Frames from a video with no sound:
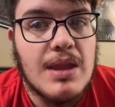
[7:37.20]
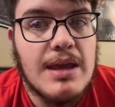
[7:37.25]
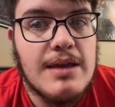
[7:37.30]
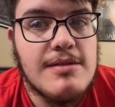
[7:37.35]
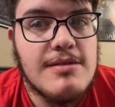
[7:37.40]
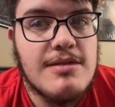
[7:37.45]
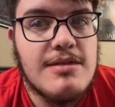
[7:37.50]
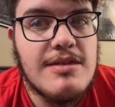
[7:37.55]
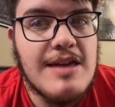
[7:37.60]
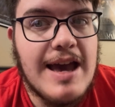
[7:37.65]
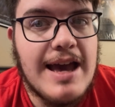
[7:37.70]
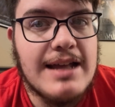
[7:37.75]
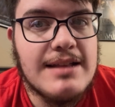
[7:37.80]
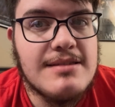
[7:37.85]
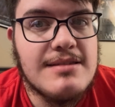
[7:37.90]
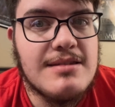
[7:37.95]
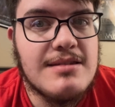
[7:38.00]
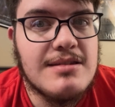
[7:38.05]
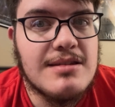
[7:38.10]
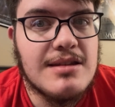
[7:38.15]

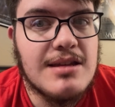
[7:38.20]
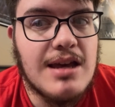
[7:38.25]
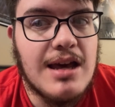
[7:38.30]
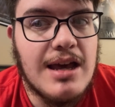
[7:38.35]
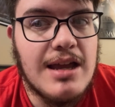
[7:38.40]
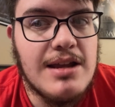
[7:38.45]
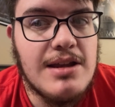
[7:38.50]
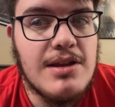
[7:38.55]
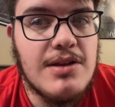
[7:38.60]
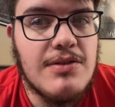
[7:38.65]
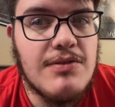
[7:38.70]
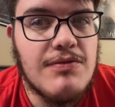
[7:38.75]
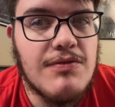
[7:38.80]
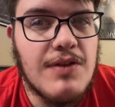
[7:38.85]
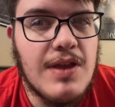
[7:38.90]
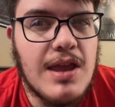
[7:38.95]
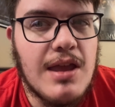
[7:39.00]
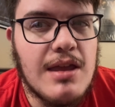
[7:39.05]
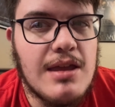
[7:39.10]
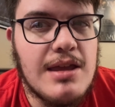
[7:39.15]
that's kind of
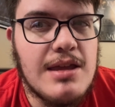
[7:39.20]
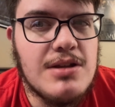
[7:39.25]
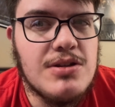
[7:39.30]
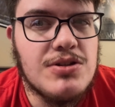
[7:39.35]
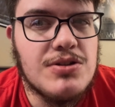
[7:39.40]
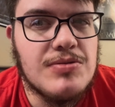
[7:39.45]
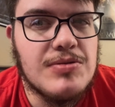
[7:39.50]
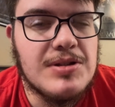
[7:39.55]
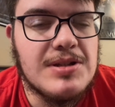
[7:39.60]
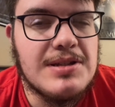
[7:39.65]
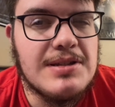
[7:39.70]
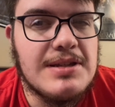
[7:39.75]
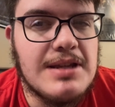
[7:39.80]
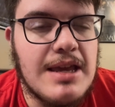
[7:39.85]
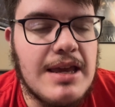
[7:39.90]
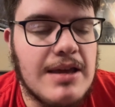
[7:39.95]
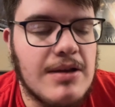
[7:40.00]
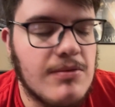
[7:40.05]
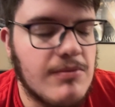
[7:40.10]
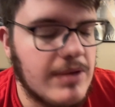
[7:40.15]

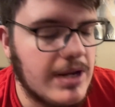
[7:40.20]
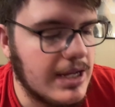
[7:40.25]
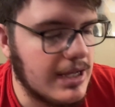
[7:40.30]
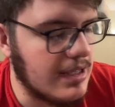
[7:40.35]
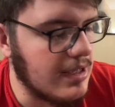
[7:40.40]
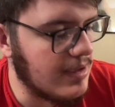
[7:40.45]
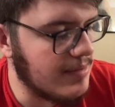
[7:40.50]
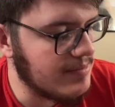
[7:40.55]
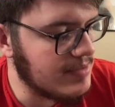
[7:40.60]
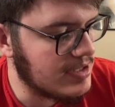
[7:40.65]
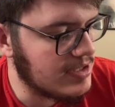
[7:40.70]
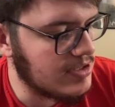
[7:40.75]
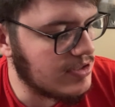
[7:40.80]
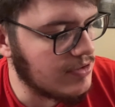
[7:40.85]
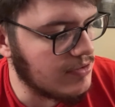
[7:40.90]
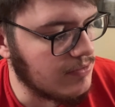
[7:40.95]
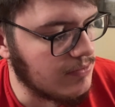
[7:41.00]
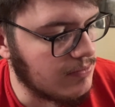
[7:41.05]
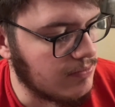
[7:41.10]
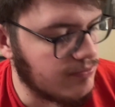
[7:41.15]
interesting when it comes
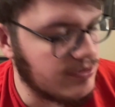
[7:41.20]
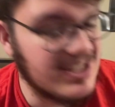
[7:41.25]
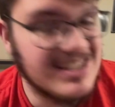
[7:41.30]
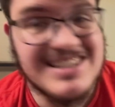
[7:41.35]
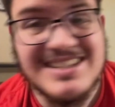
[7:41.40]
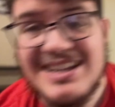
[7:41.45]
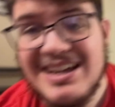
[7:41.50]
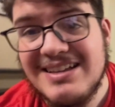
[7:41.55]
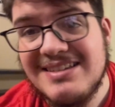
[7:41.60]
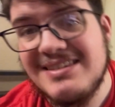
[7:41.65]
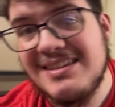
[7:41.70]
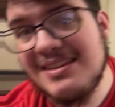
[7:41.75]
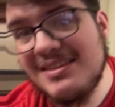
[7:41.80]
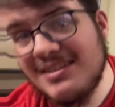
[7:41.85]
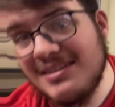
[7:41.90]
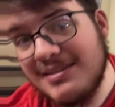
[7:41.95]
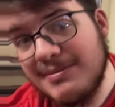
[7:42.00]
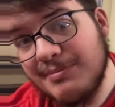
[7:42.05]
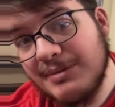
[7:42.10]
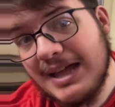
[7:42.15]
to discussing
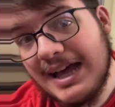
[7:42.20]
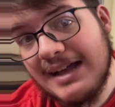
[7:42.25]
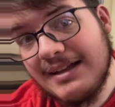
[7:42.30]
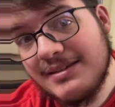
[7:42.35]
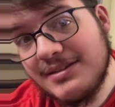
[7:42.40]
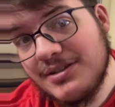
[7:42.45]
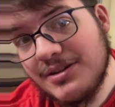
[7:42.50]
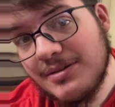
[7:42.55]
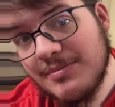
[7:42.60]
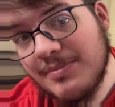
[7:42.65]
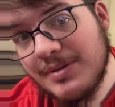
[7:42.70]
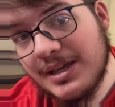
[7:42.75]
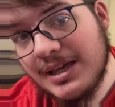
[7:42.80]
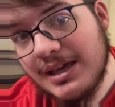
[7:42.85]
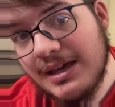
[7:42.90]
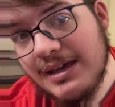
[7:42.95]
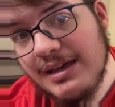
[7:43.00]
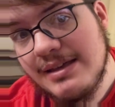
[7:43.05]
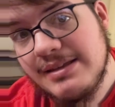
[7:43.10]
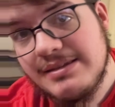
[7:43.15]
this blaster,
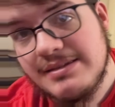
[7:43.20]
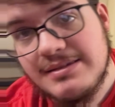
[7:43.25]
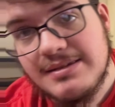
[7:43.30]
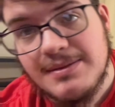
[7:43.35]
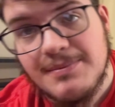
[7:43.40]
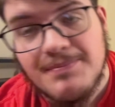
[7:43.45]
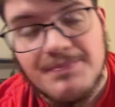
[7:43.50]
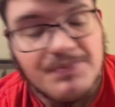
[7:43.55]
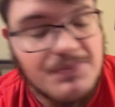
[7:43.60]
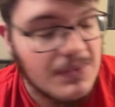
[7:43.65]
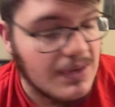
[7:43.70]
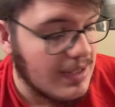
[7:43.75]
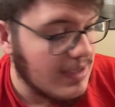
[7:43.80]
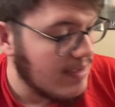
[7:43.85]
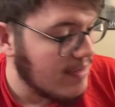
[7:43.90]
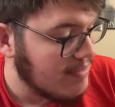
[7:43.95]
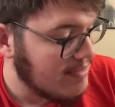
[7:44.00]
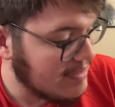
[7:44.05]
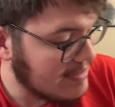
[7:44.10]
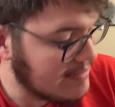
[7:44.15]
because
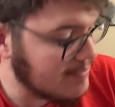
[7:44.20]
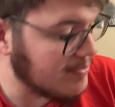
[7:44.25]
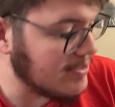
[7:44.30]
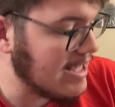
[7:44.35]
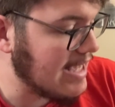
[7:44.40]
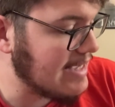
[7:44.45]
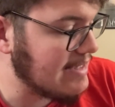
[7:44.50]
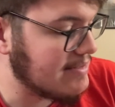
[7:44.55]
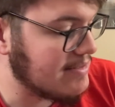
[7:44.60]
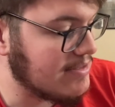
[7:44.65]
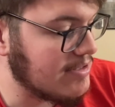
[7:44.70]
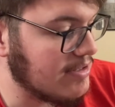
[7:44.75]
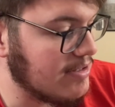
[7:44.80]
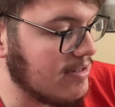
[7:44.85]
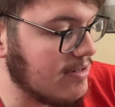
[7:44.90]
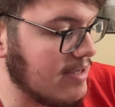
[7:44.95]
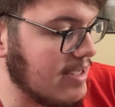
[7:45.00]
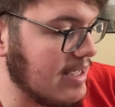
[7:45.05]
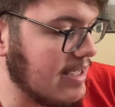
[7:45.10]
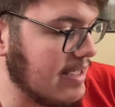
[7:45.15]
this blaster